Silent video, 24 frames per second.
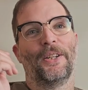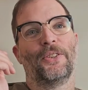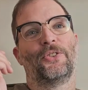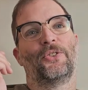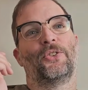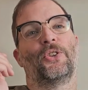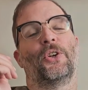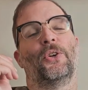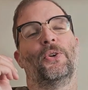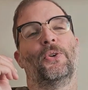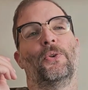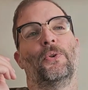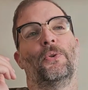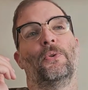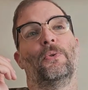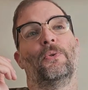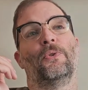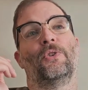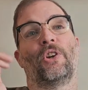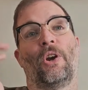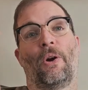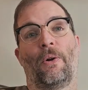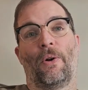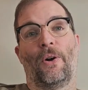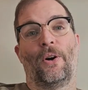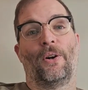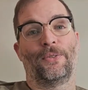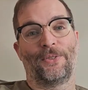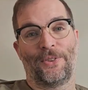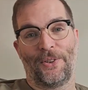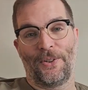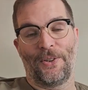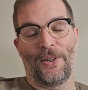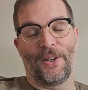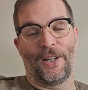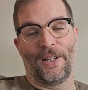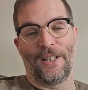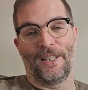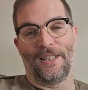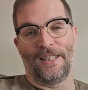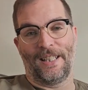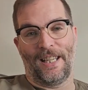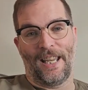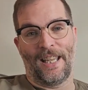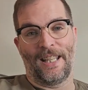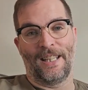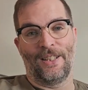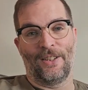to show it off to you guys
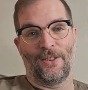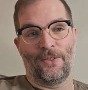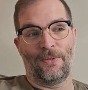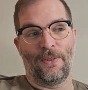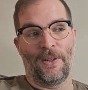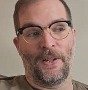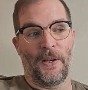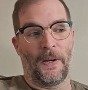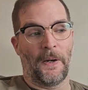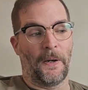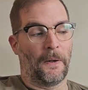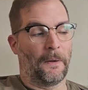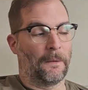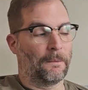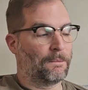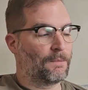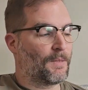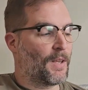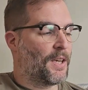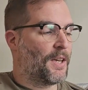in this video,